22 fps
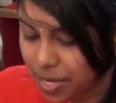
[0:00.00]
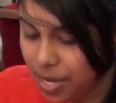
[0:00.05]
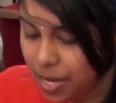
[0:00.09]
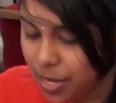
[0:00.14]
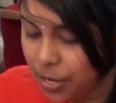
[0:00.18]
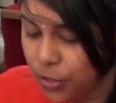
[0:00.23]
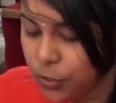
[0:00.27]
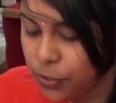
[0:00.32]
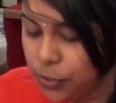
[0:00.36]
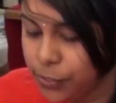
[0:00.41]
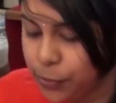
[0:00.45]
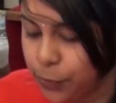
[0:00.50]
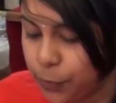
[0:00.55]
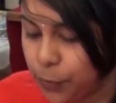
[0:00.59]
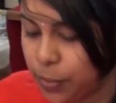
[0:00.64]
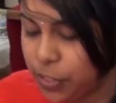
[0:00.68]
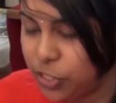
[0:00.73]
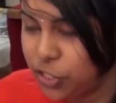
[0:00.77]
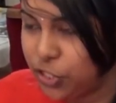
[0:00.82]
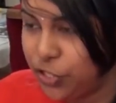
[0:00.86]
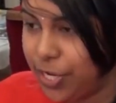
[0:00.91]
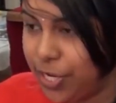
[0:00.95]
A good
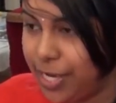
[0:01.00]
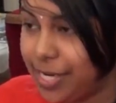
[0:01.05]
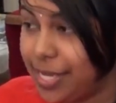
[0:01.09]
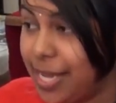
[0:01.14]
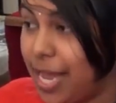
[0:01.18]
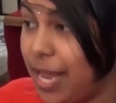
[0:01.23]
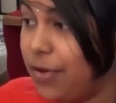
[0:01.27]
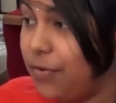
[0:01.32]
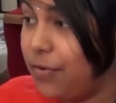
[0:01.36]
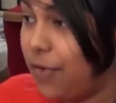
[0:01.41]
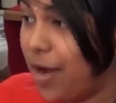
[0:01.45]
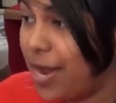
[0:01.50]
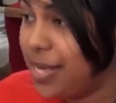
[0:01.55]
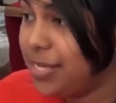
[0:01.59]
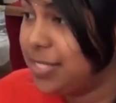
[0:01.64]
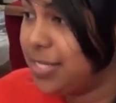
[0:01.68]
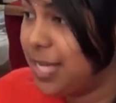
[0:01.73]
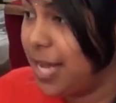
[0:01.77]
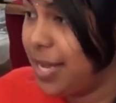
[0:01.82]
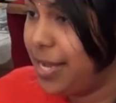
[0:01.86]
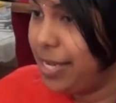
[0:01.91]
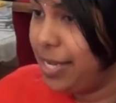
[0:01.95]
question can raise
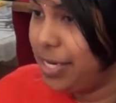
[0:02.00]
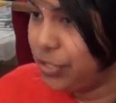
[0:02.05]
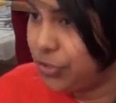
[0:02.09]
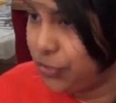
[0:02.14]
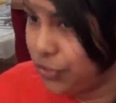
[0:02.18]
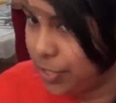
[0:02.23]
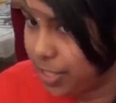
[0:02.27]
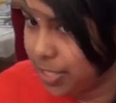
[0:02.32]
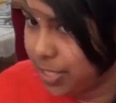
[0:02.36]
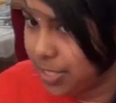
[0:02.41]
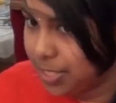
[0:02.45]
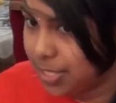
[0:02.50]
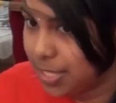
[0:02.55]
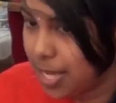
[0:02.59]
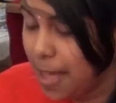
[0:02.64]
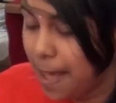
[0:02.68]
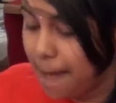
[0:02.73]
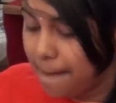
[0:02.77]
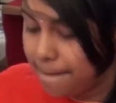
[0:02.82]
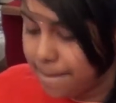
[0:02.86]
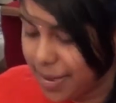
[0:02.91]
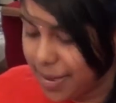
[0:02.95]
their interest,
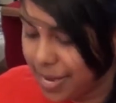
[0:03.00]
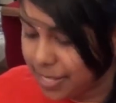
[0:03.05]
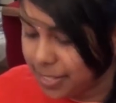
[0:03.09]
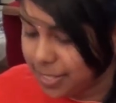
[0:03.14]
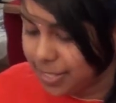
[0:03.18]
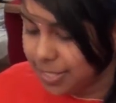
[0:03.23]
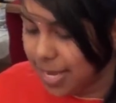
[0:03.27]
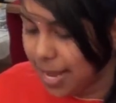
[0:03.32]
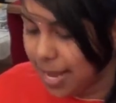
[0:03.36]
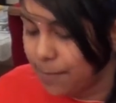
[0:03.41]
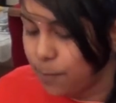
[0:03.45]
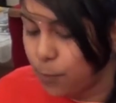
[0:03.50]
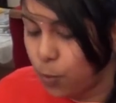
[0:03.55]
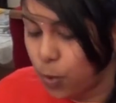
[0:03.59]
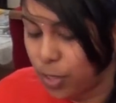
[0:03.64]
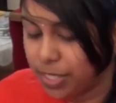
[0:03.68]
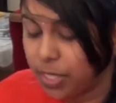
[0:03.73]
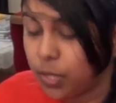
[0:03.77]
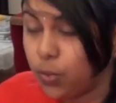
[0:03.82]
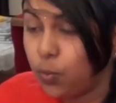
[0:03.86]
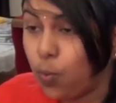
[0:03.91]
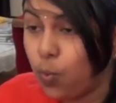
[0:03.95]
makes them
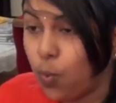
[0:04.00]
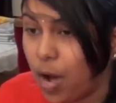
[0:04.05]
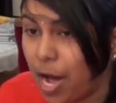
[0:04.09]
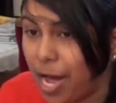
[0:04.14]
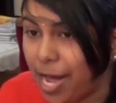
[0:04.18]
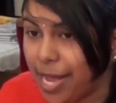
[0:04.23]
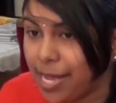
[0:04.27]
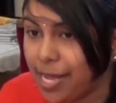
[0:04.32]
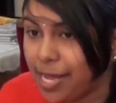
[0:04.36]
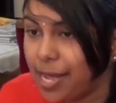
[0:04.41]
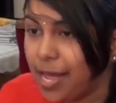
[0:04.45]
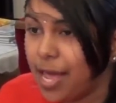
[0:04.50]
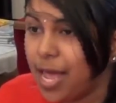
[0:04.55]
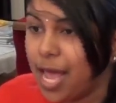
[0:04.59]
wonder why,